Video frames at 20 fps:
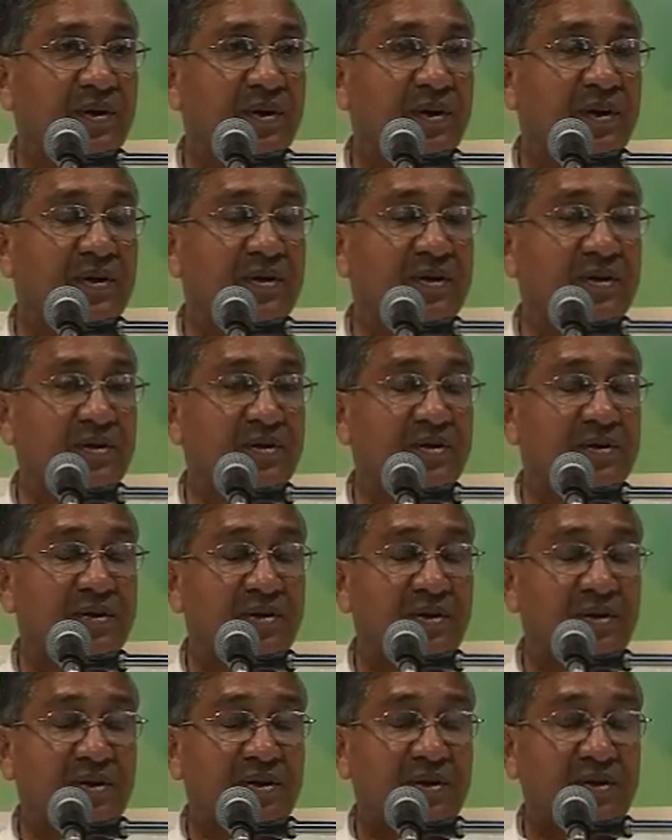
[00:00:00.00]
And
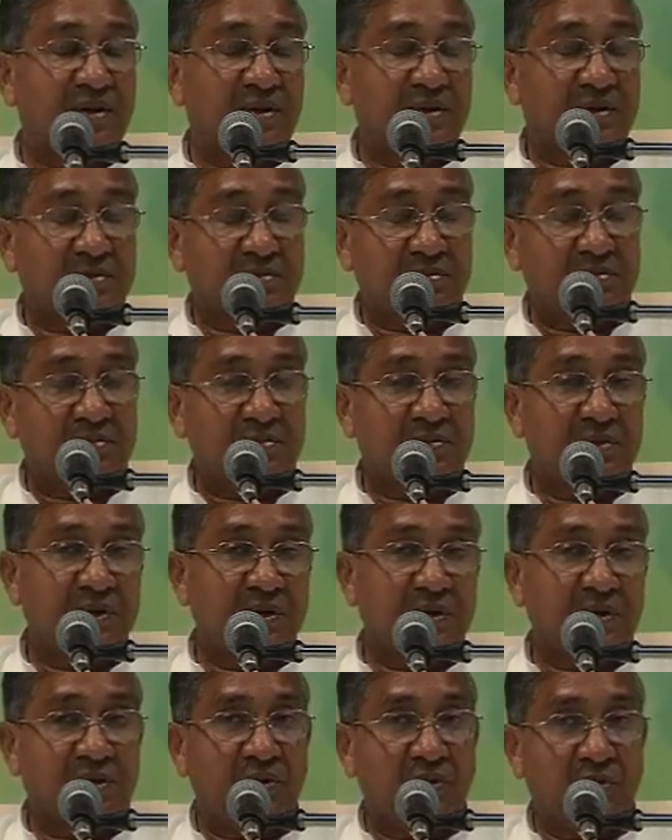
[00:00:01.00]

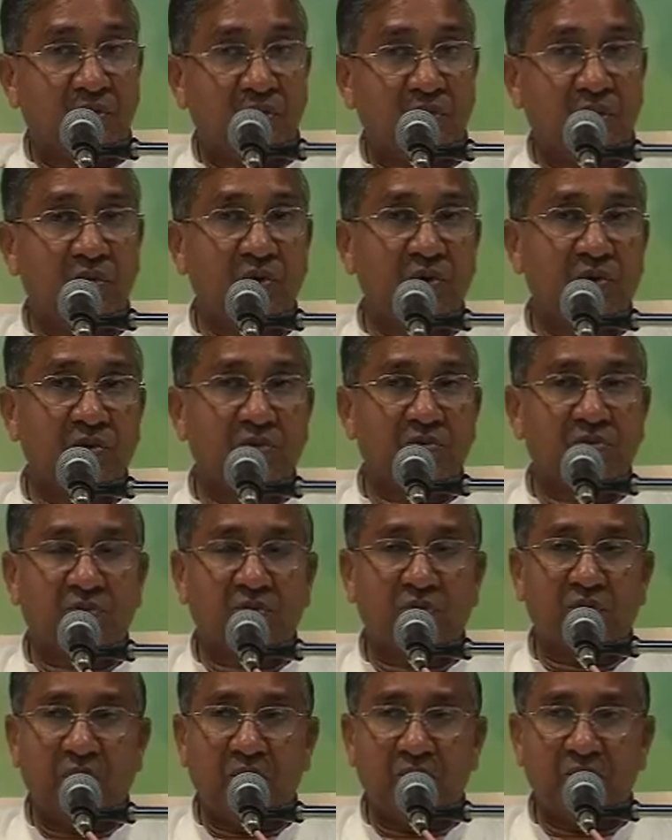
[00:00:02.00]
the whole,
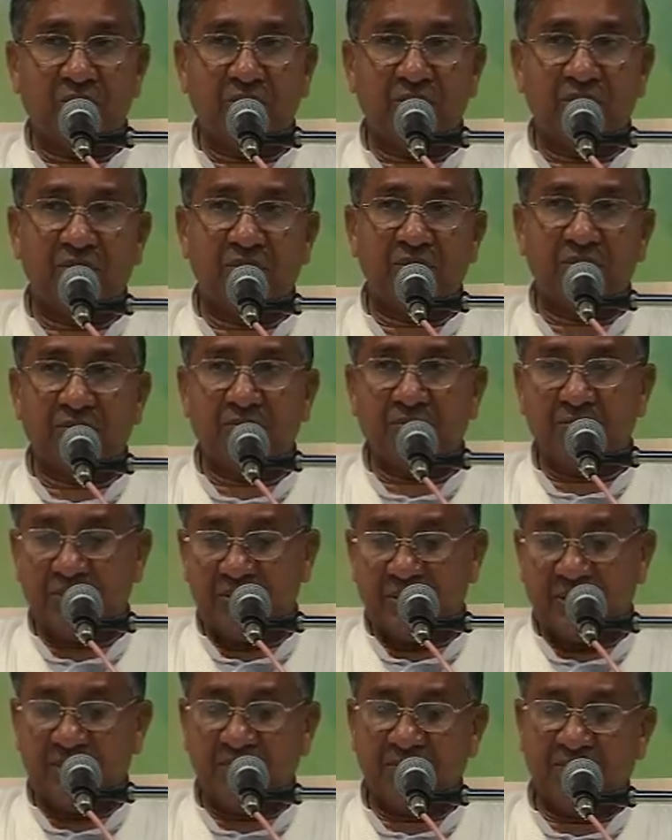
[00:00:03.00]
throughout
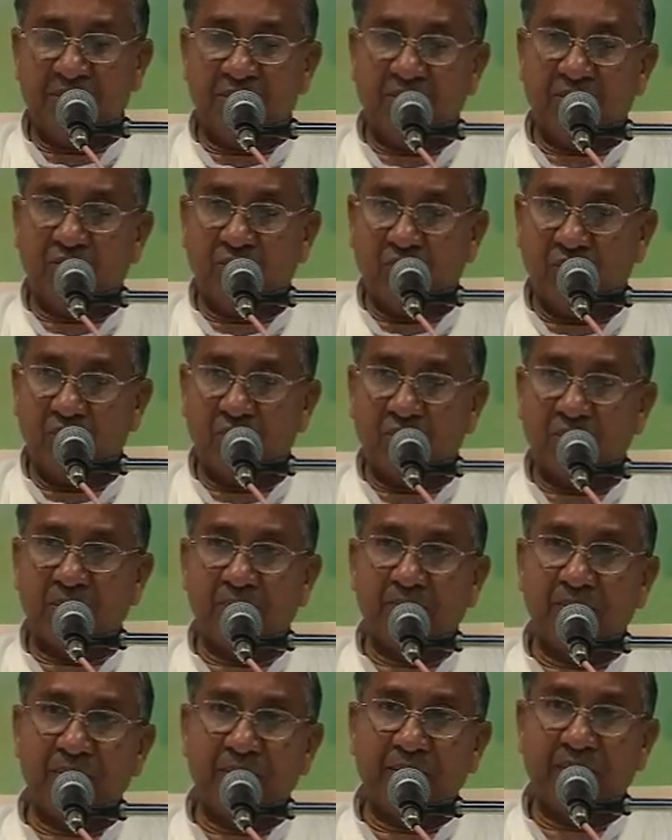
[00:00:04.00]
the, the whole
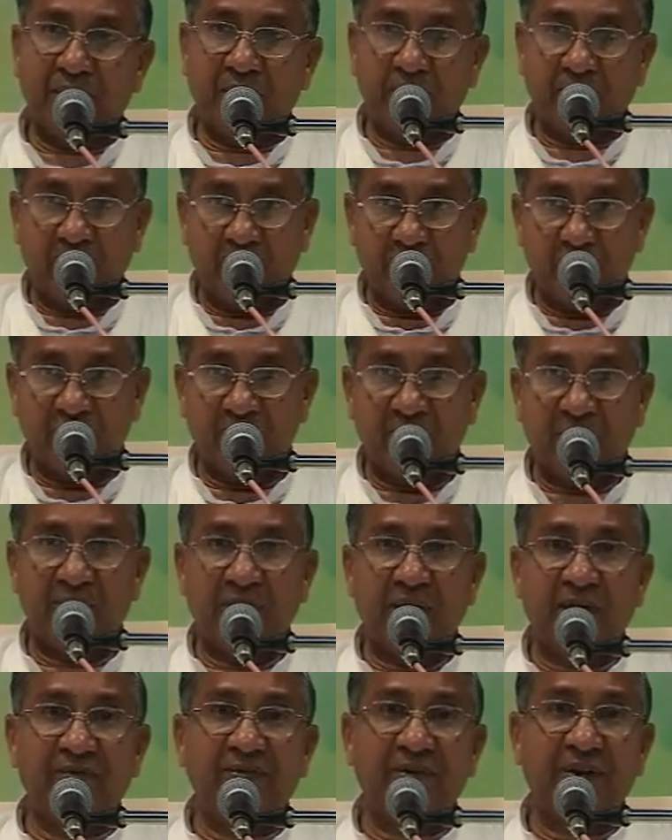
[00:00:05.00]
completely about some
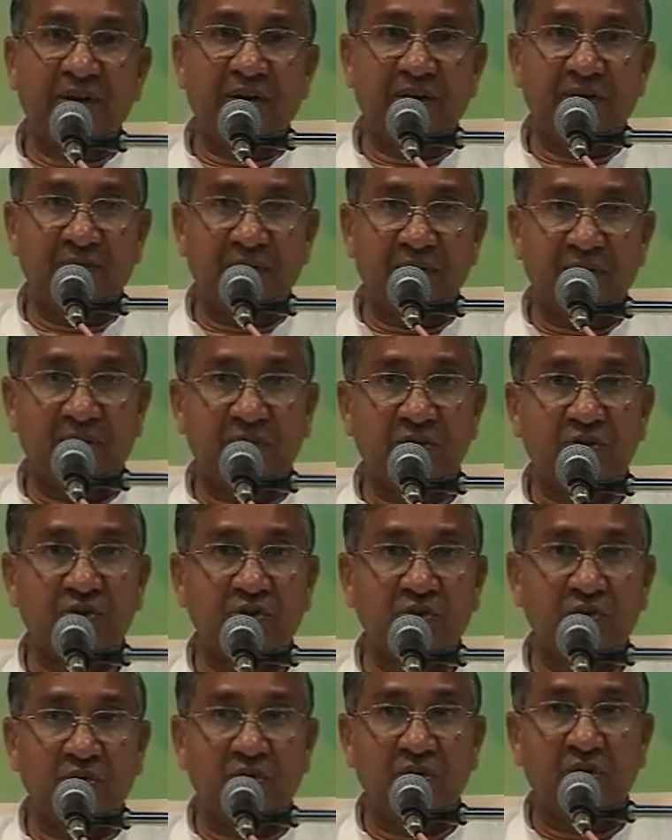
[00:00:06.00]
half an hour or
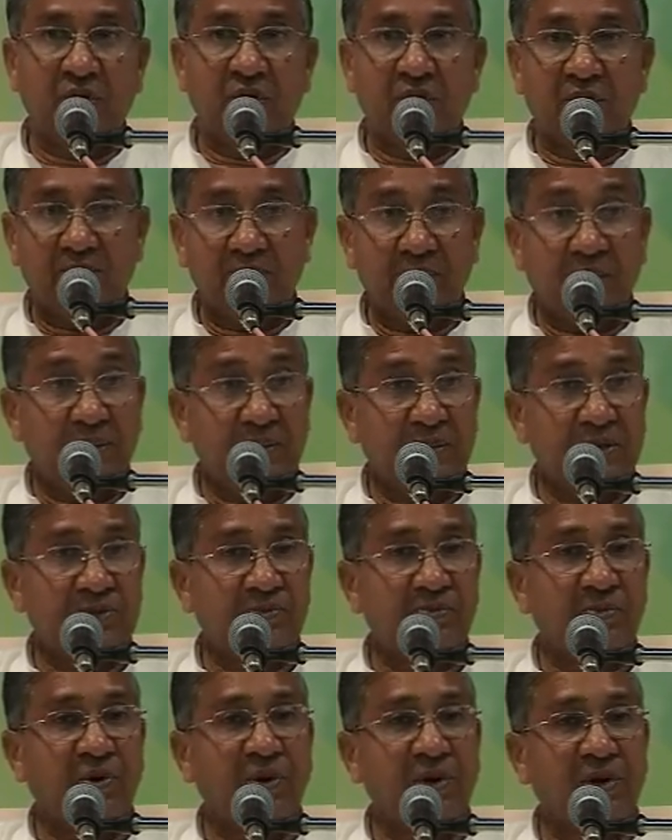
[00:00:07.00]
so,
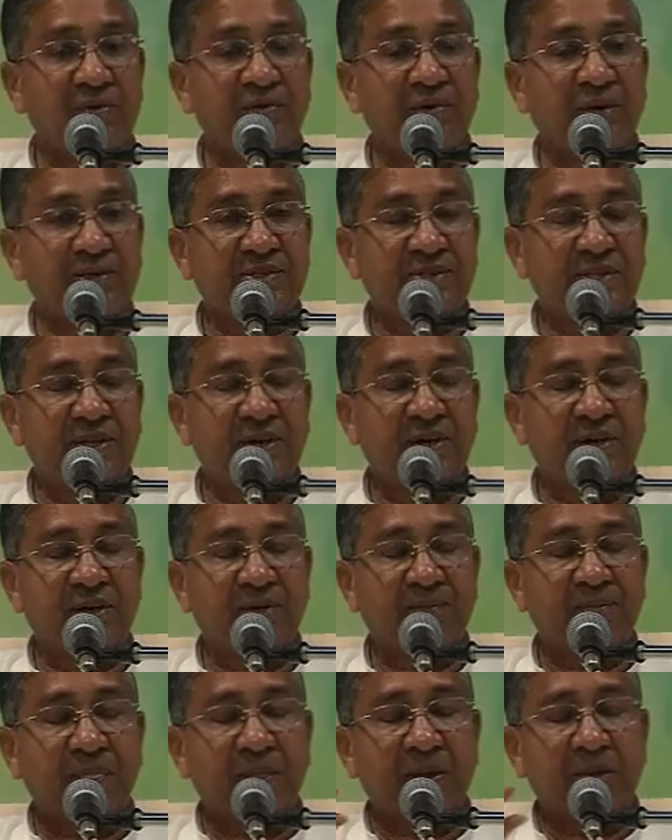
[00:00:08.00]
Baba's Murli was
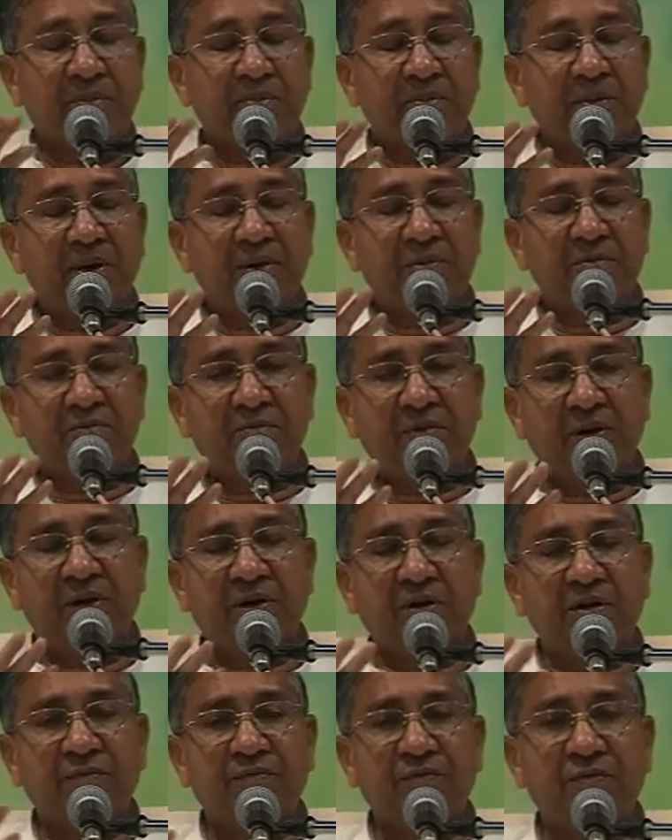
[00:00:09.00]
there, but
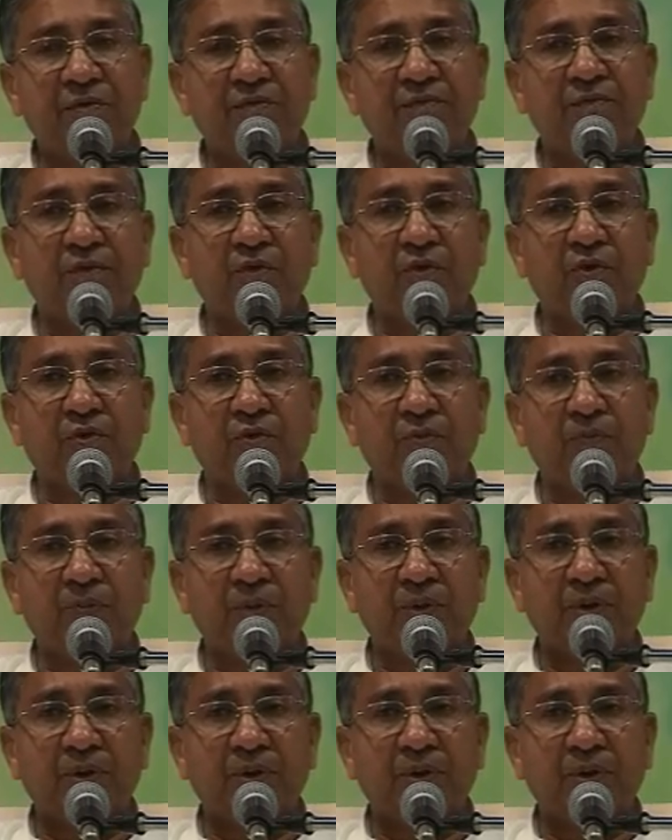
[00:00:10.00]
wonderful flow.